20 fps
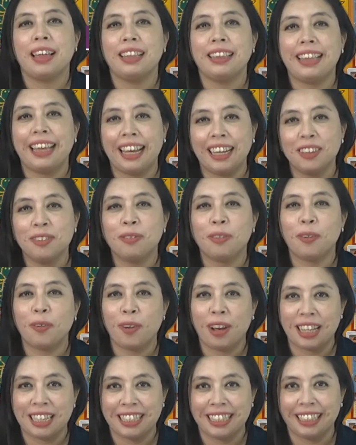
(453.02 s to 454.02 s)
Thanks for
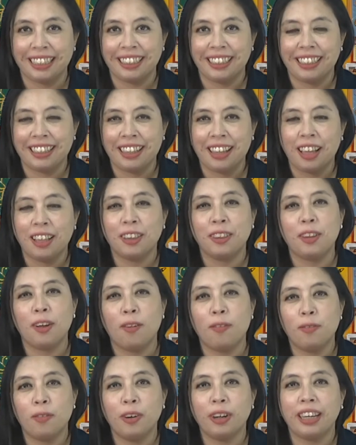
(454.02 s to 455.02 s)
watching.
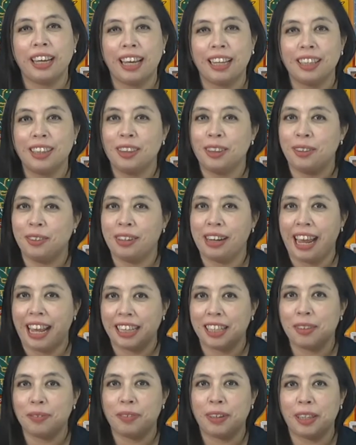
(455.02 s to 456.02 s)
Don't forget to like
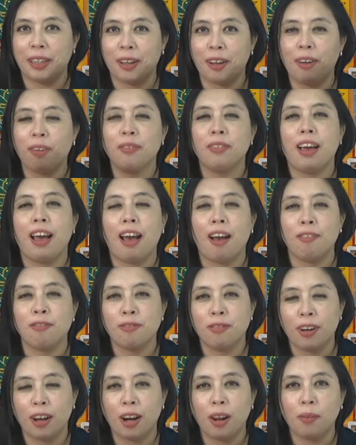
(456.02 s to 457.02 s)
this video and
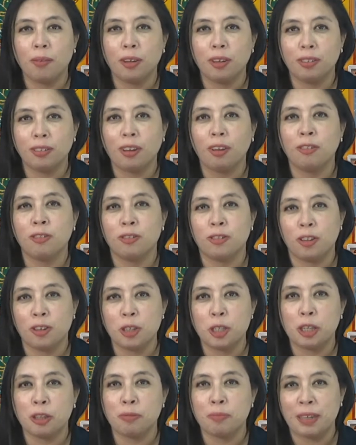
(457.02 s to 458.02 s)
follow us on
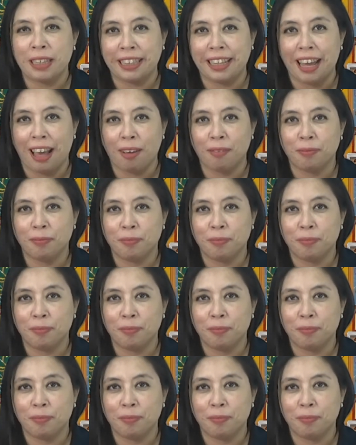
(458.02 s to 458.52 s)
social media.